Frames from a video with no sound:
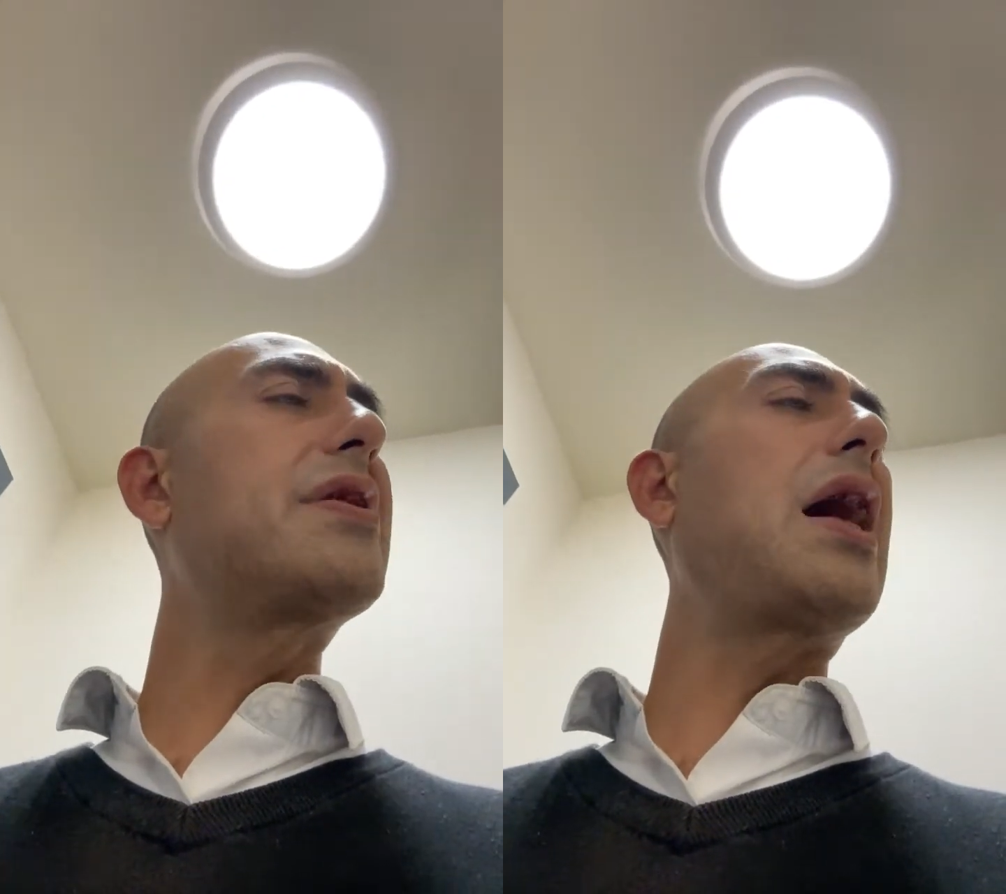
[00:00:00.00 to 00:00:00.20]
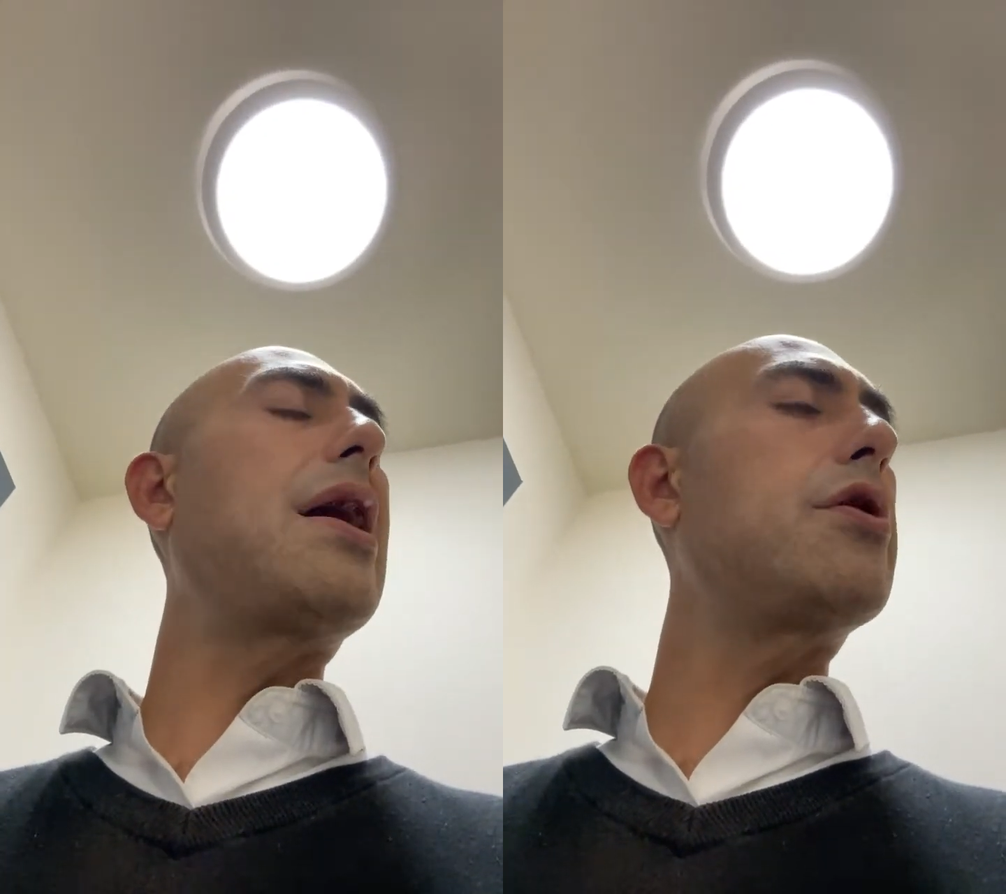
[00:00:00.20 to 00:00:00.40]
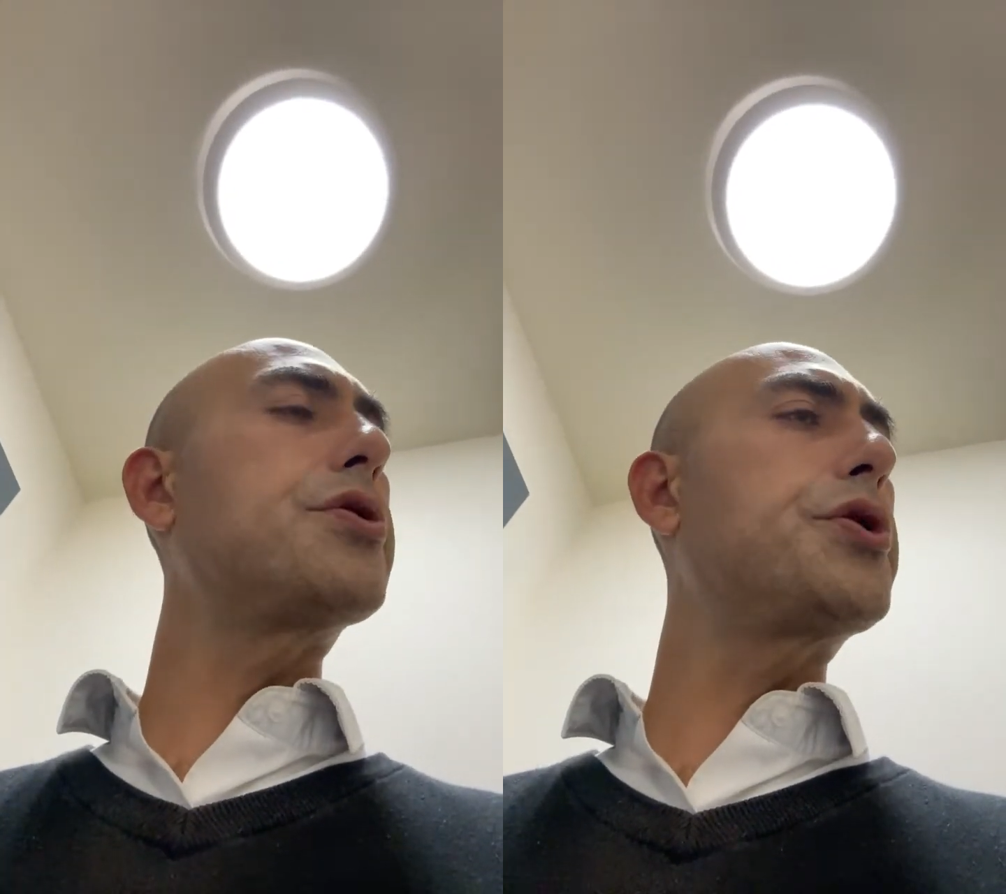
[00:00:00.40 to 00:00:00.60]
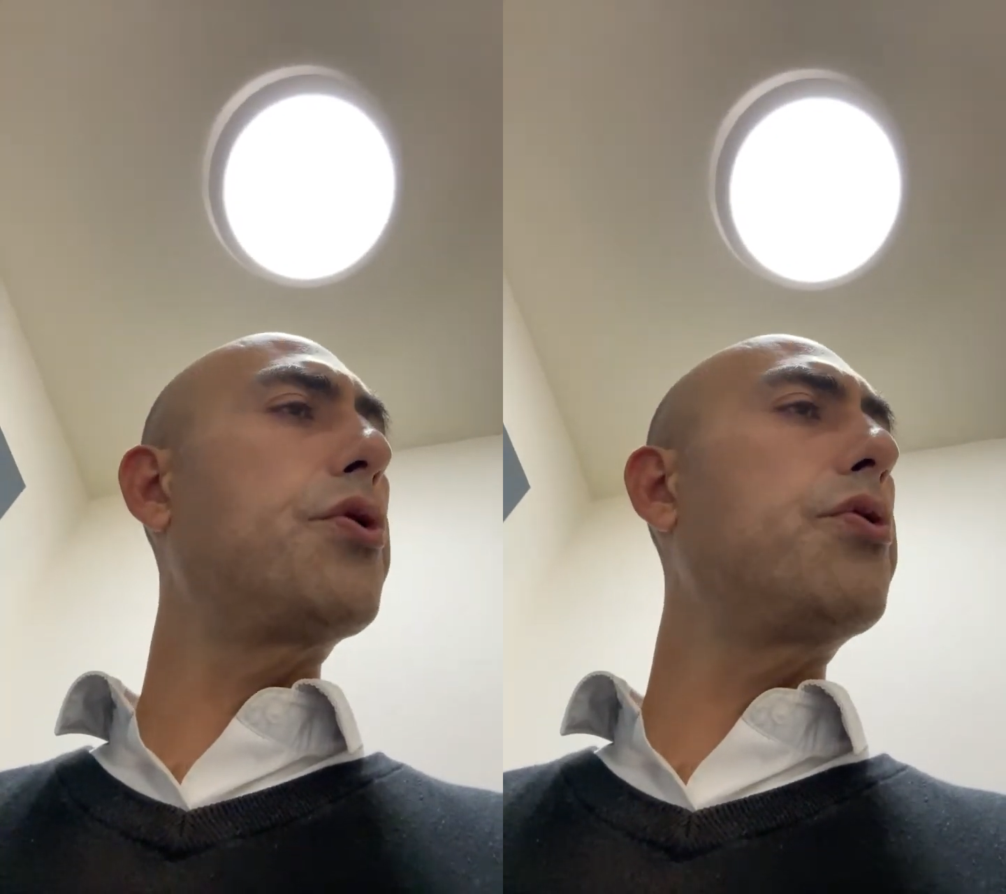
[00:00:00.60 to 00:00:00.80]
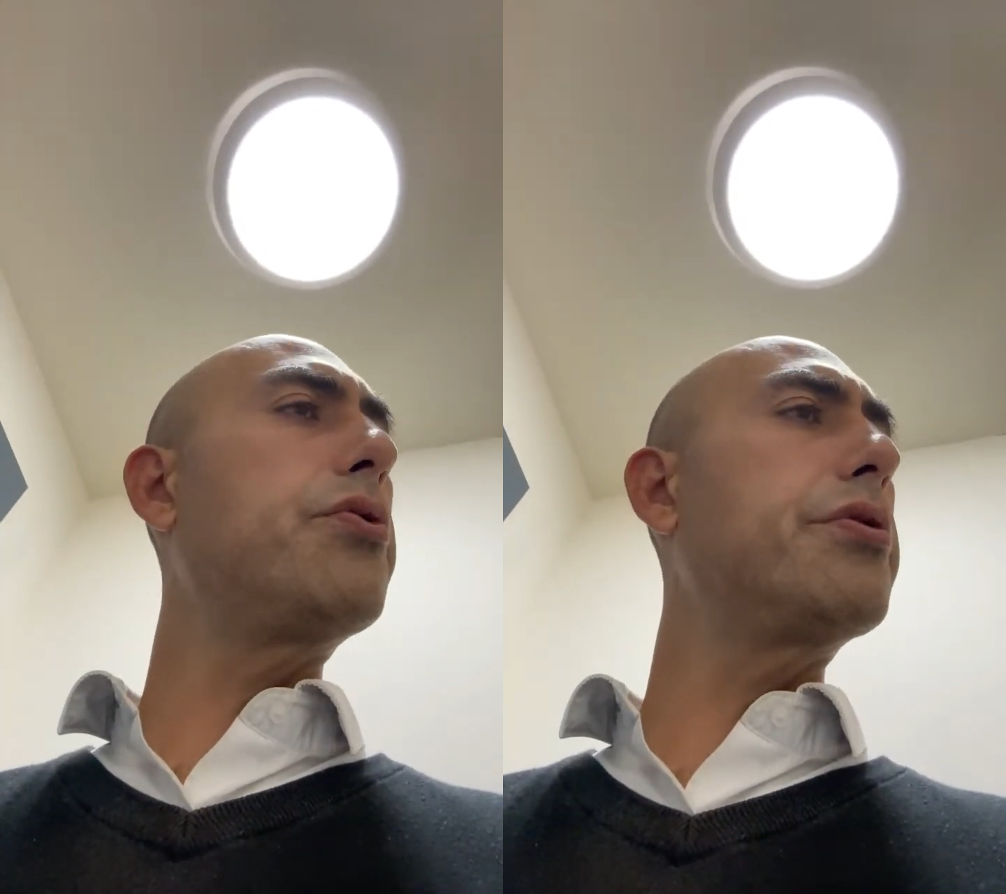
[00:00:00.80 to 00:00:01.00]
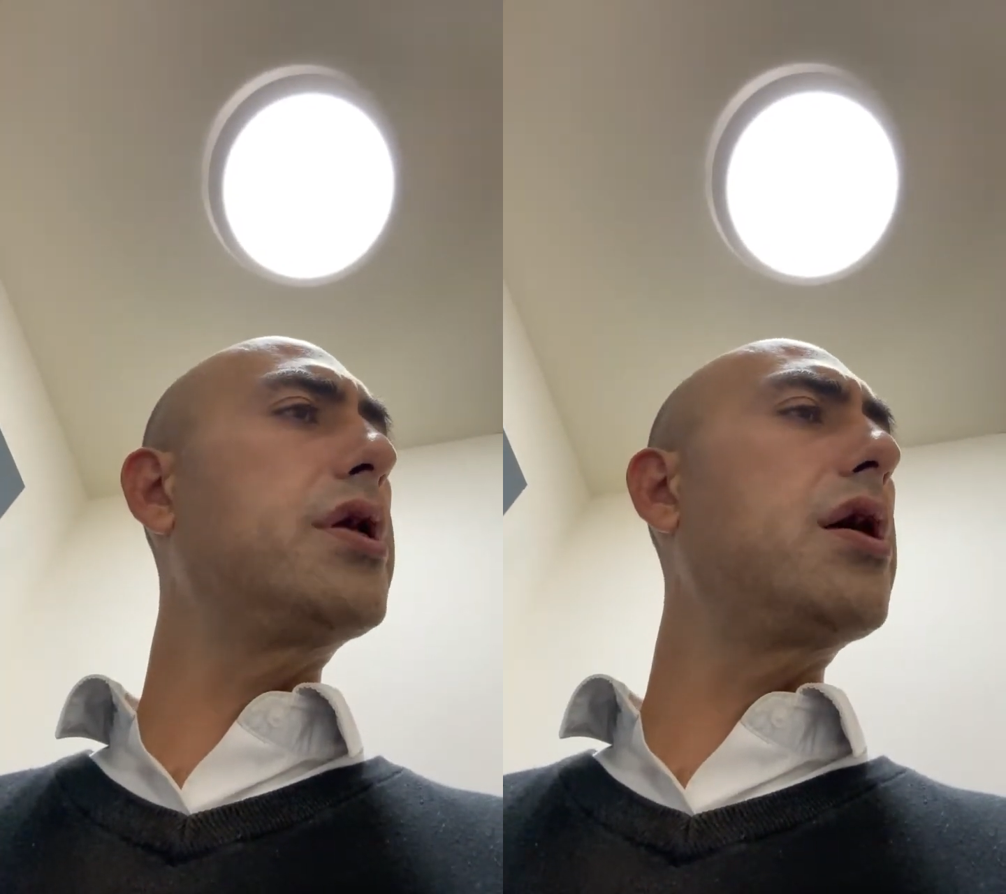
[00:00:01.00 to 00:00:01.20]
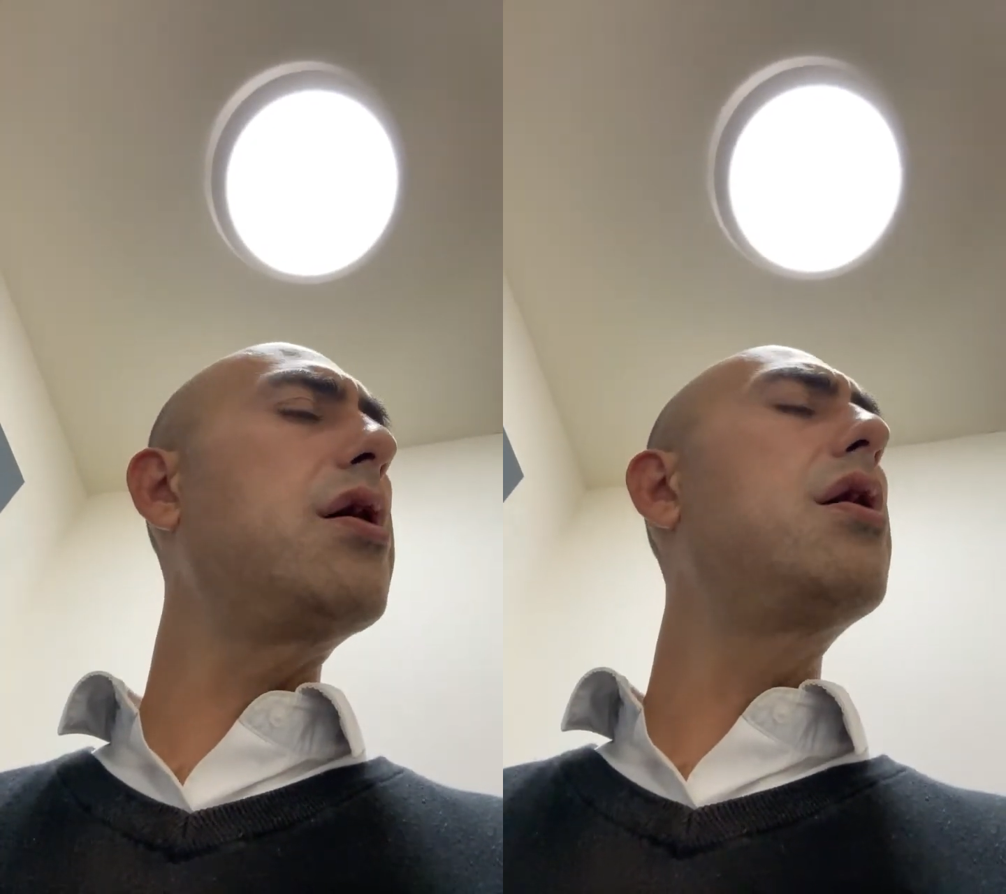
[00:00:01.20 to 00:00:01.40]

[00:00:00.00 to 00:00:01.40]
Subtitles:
the household.